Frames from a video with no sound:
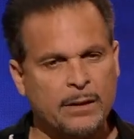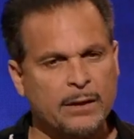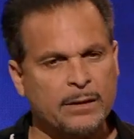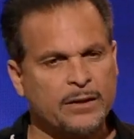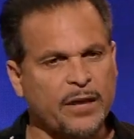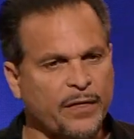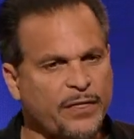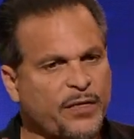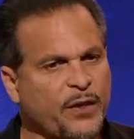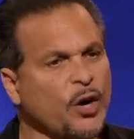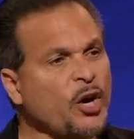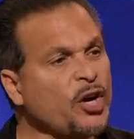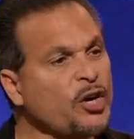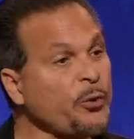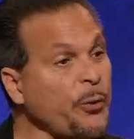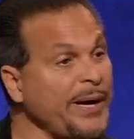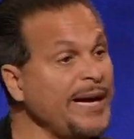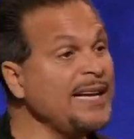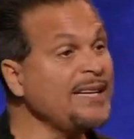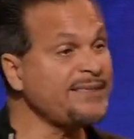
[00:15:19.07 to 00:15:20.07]
The third
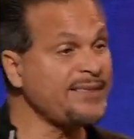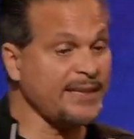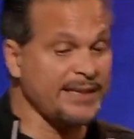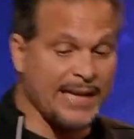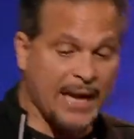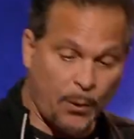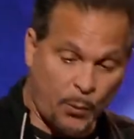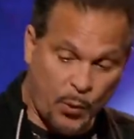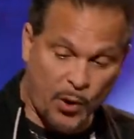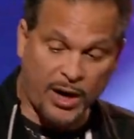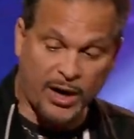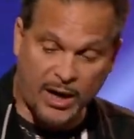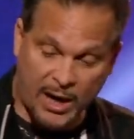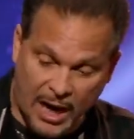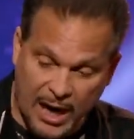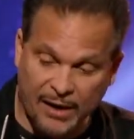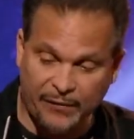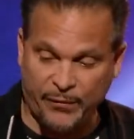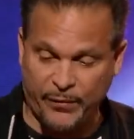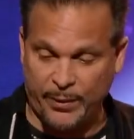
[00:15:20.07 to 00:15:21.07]
reason that we're
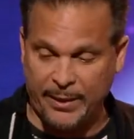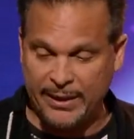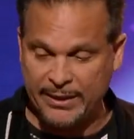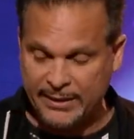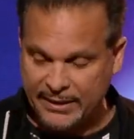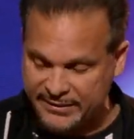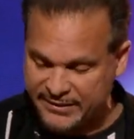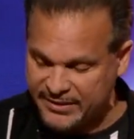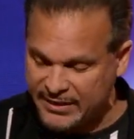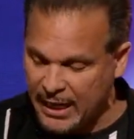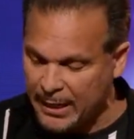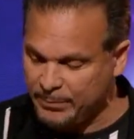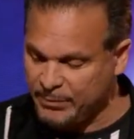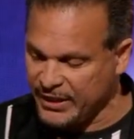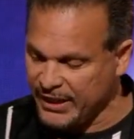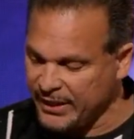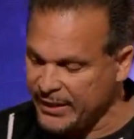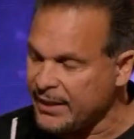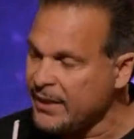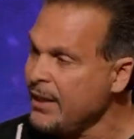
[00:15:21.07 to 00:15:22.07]
covering this
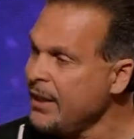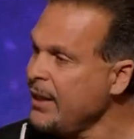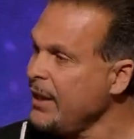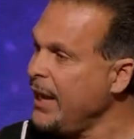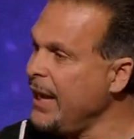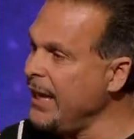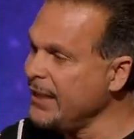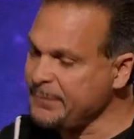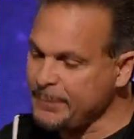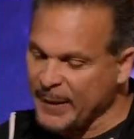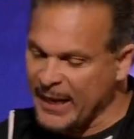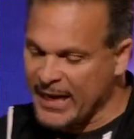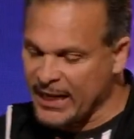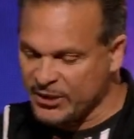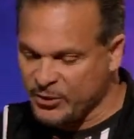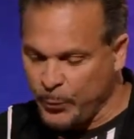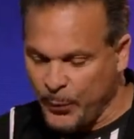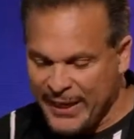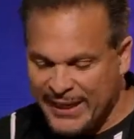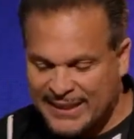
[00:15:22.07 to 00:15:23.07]
subject is because
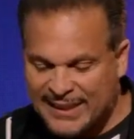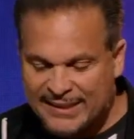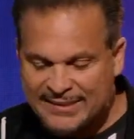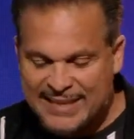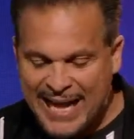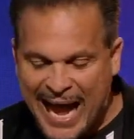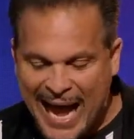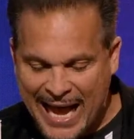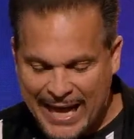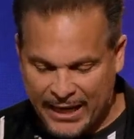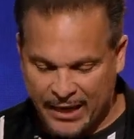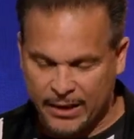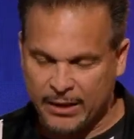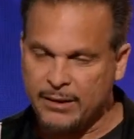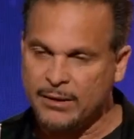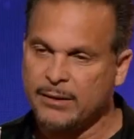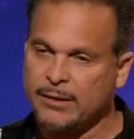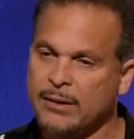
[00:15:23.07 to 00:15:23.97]
we desire